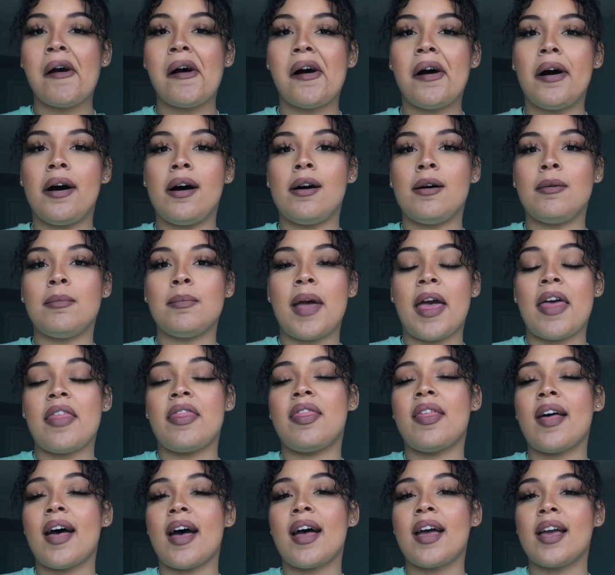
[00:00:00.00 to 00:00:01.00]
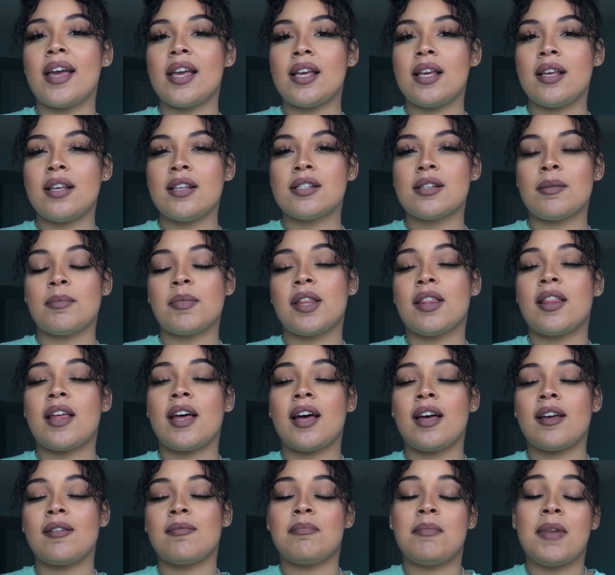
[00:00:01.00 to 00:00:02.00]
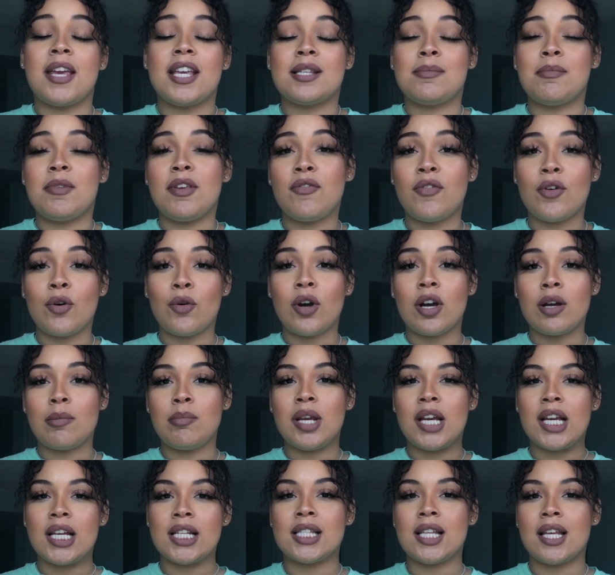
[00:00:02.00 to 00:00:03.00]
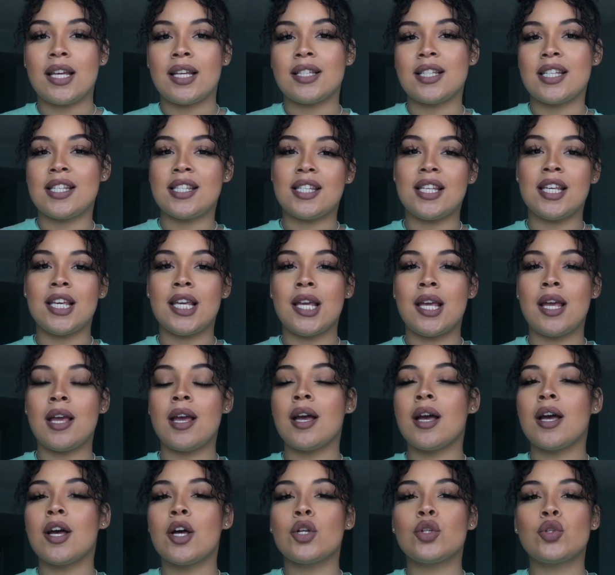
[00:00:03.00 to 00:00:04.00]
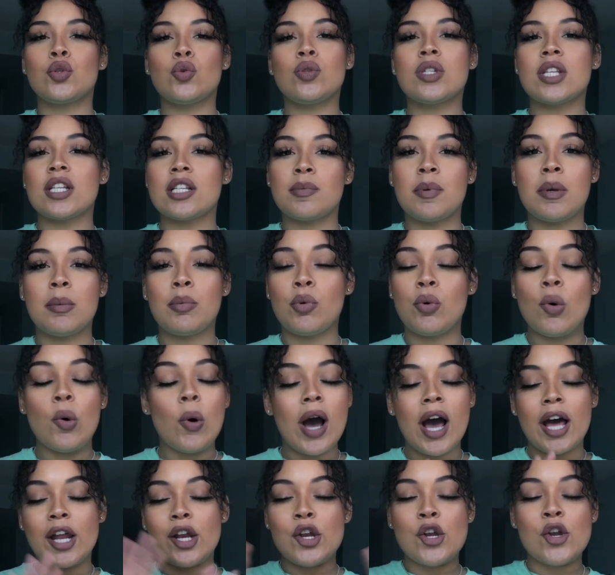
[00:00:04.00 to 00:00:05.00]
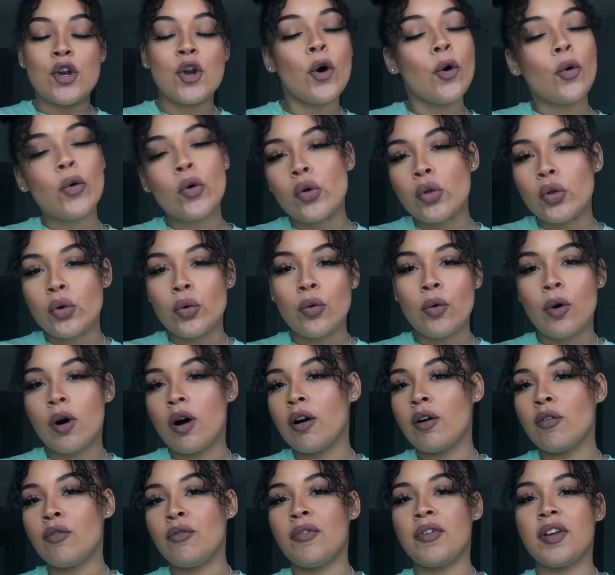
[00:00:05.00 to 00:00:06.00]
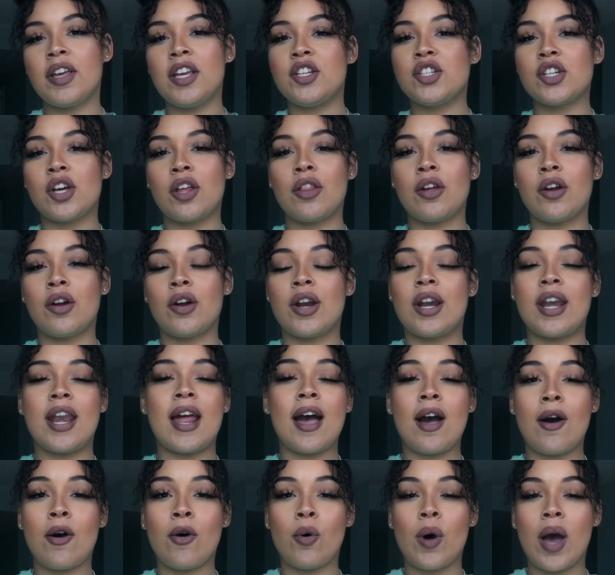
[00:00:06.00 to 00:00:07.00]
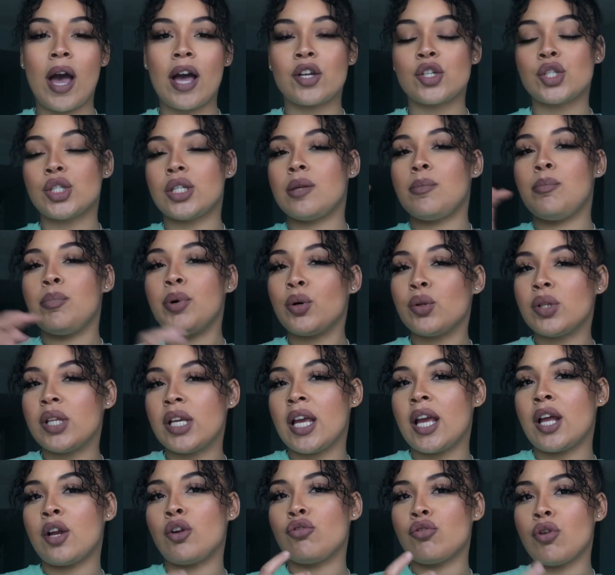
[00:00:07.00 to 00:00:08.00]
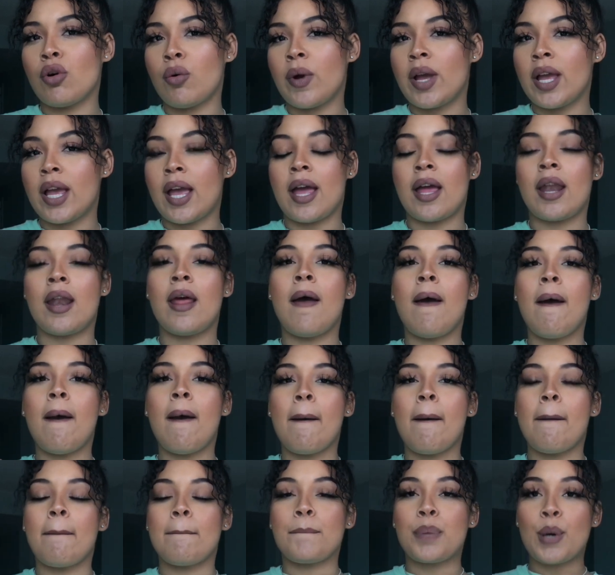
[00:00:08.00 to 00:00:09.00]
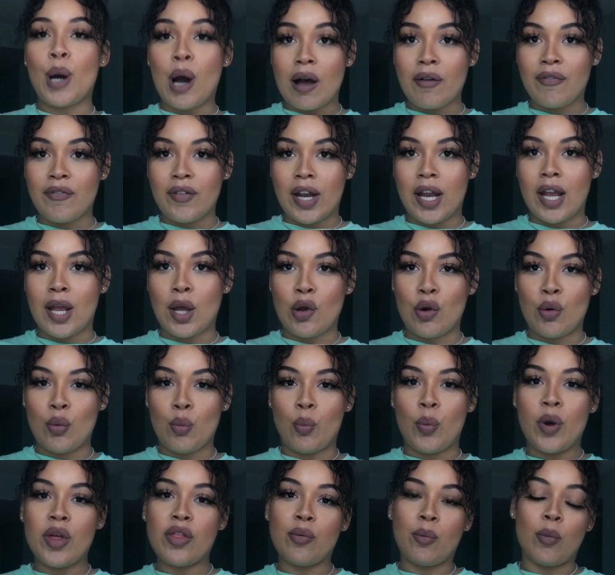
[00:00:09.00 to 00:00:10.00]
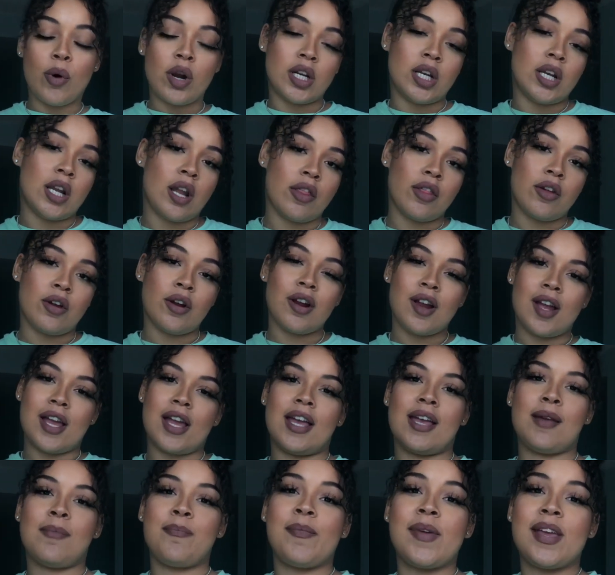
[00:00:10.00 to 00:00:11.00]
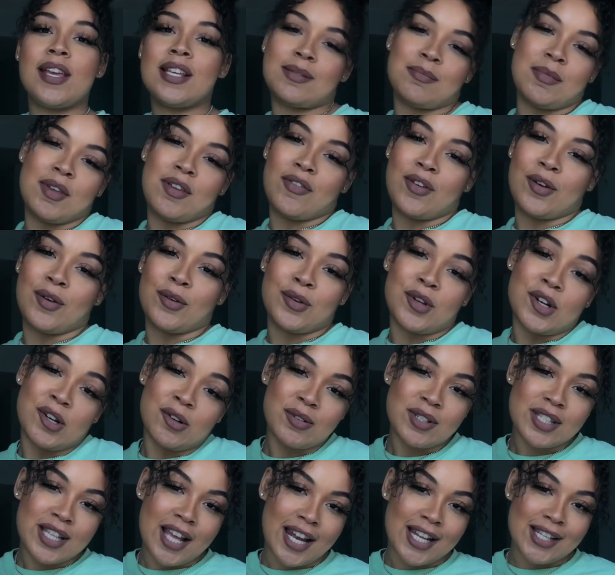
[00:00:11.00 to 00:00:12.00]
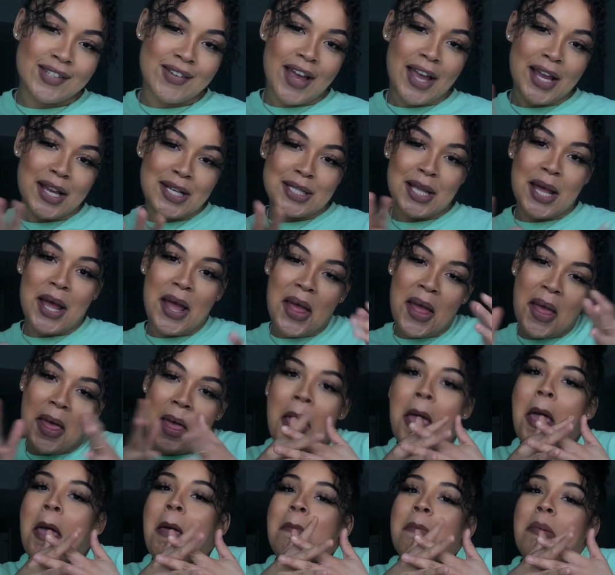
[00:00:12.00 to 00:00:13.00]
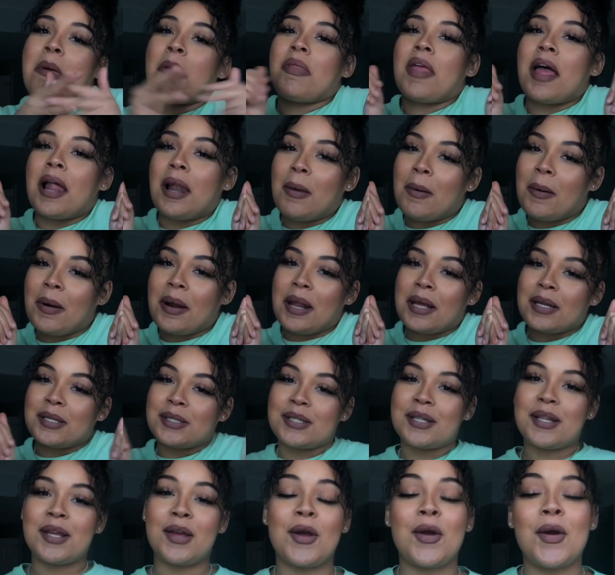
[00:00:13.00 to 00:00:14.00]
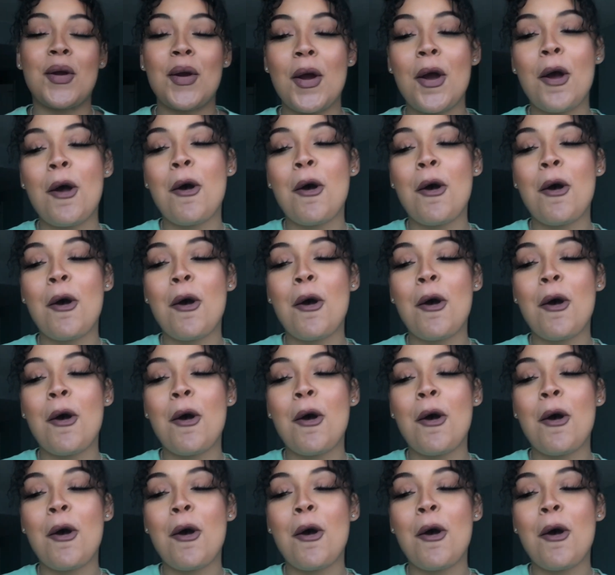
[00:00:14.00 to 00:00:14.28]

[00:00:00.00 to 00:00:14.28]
And that is something that makes me feel good, because like to see two sets of people who had no clue of each other now actually building and growing and profiting with one another, it makes me feel, satisfied, because I build that little connection there.